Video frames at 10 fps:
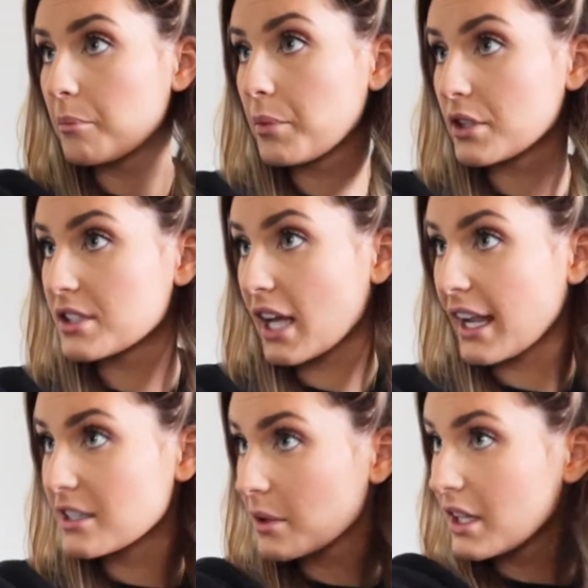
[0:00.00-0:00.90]

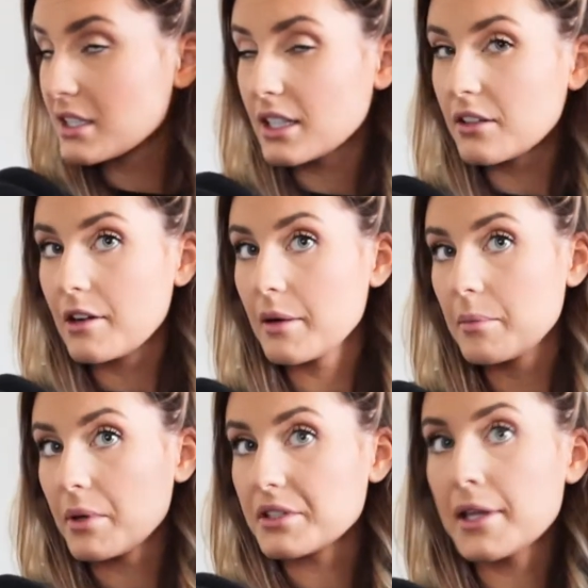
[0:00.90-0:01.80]
precise with it. Is that the right
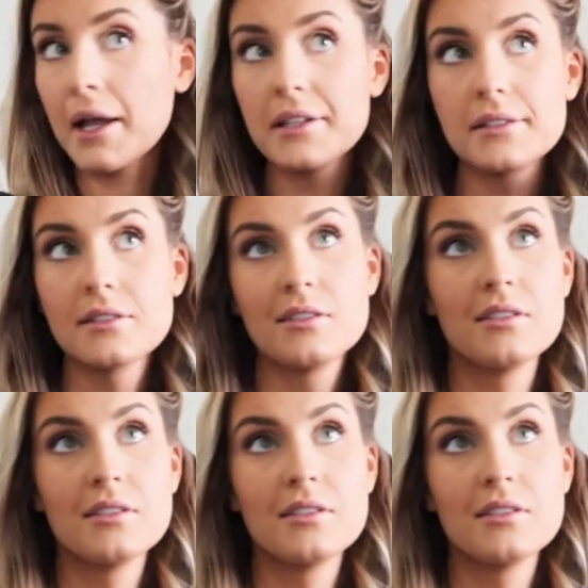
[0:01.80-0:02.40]
word? Precise?